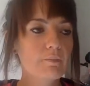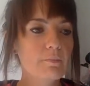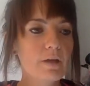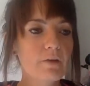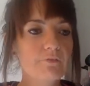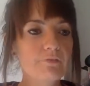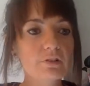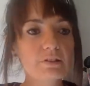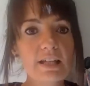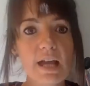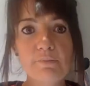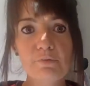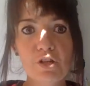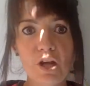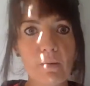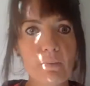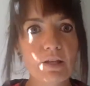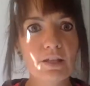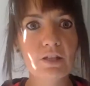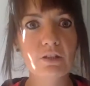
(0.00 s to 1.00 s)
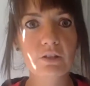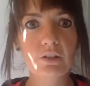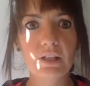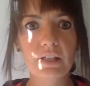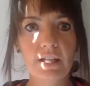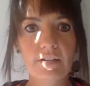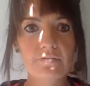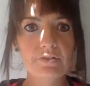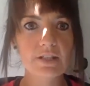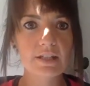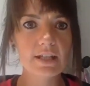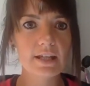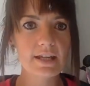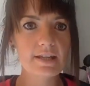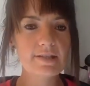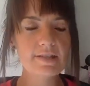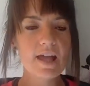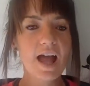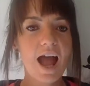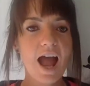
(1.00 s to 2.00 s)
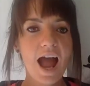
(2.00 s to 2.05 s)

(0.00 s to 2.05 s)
a full-time job and you're looking after kids.